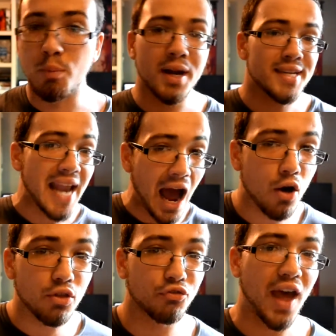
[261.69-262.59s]
But
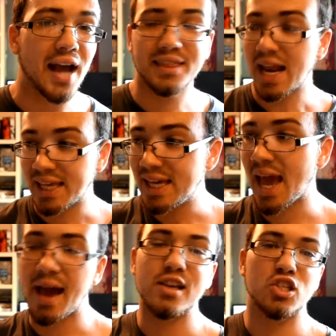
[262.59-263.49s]
now the fact that he
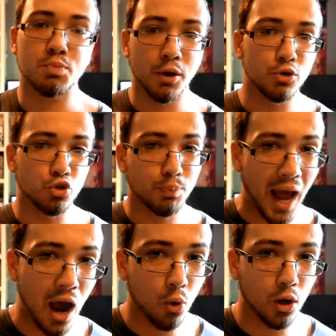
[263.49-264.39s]
has spiritual
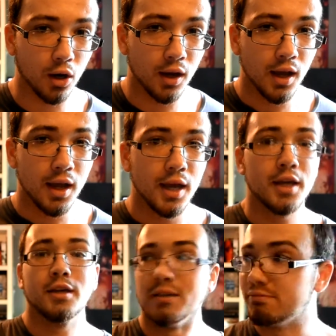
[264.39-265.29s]
power,
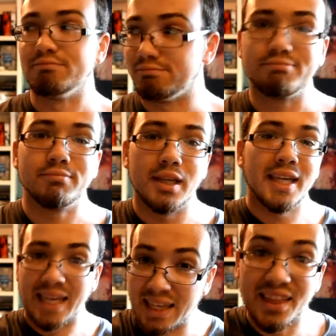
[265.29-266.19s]

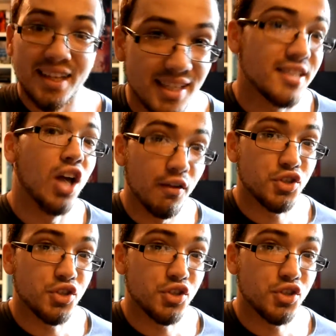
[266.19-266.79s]
he thinks he's tough